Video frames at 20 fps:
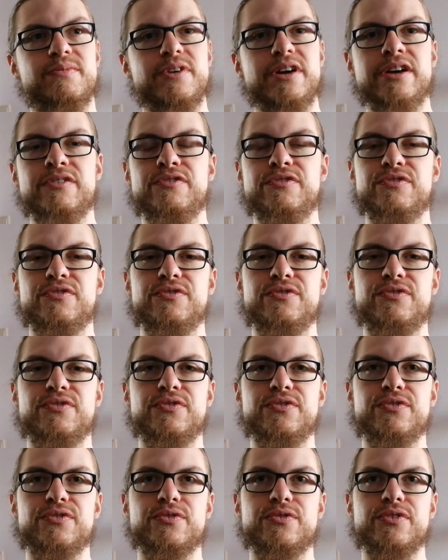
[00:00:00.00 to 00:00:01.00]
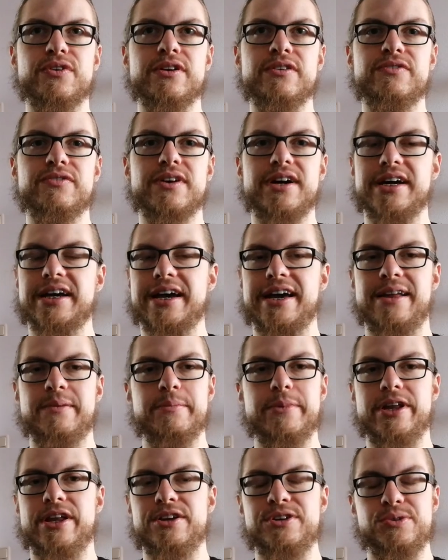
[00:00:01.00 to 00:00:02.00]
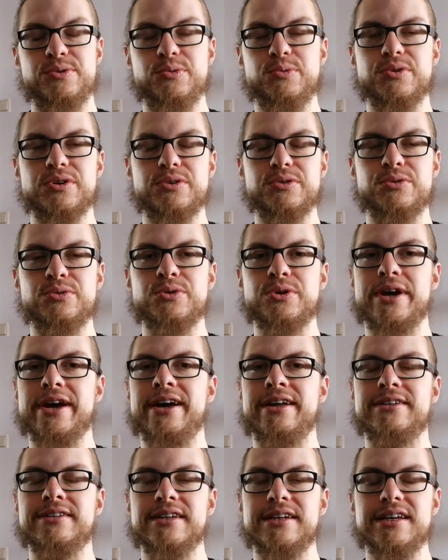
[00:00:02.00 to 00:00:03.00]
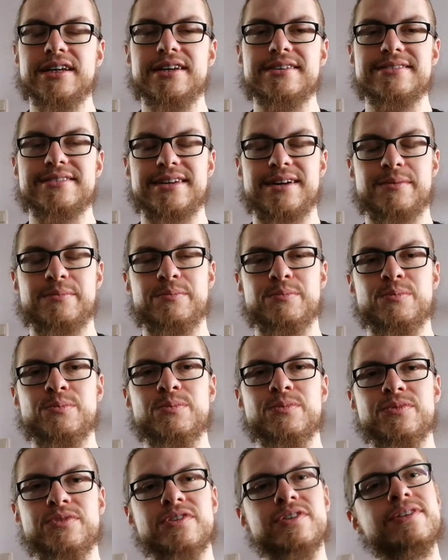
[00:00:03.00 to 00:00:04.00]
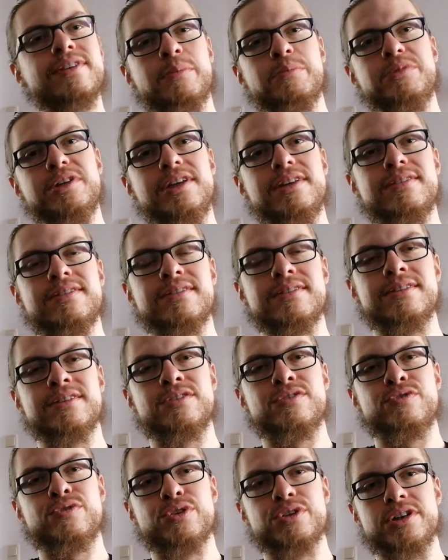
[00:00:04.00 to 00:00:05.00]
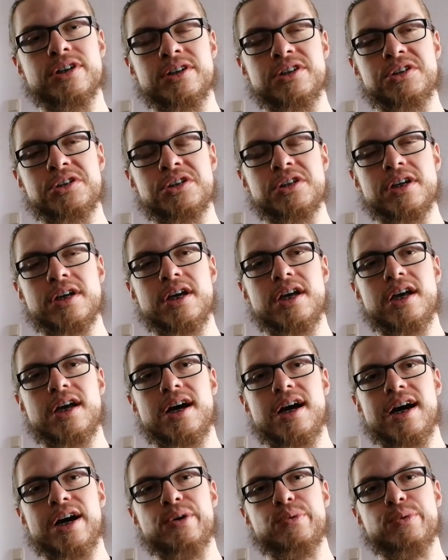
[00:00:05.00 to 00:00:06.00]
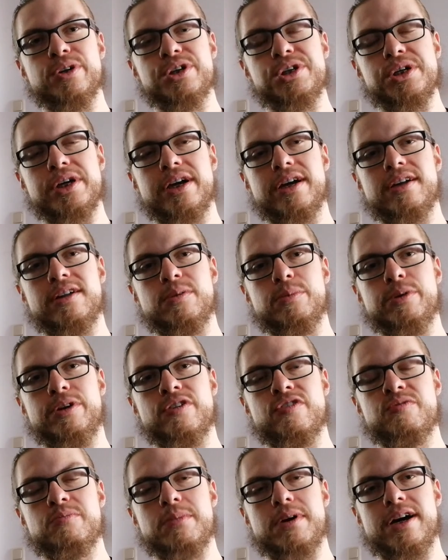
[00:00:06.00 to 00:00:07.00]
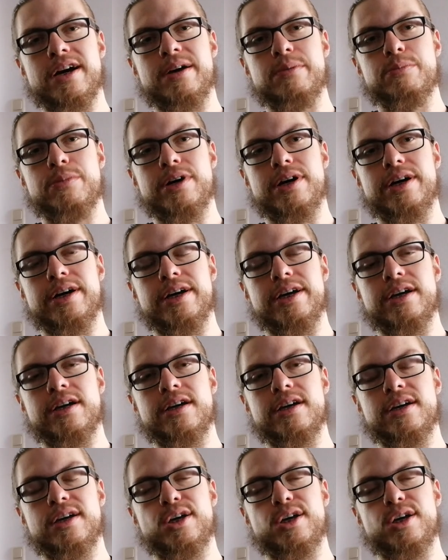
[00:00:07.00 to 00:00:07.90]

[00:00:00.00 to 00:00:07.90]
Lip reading: if I can manage to get some decent footage, I will share a little bit of my